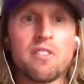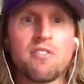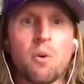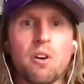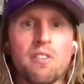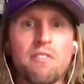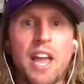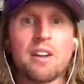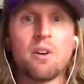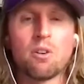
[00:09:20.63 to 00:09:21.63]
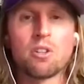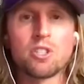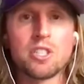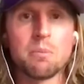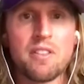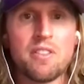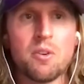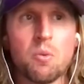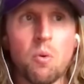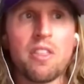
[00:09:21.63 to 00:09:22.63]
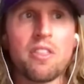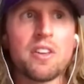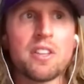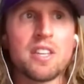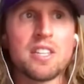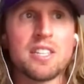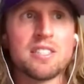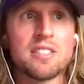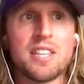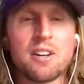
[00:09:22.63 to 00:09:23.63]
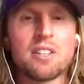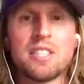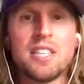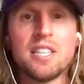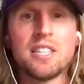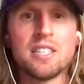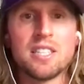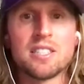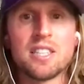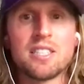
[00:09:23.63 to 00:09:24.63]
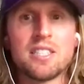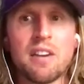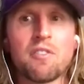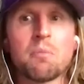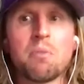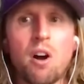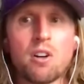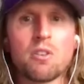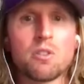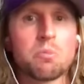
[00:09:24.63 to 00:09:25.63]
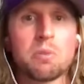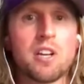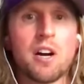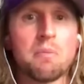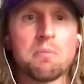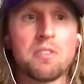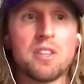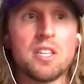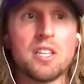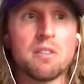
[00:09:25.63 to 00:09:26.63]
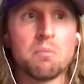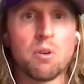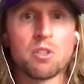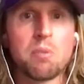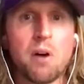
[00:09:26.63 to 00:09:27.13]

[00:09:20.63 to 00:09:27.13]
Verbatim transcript: for fan ownership, the one thing that is guaranteed is that Denver Broncos will become the most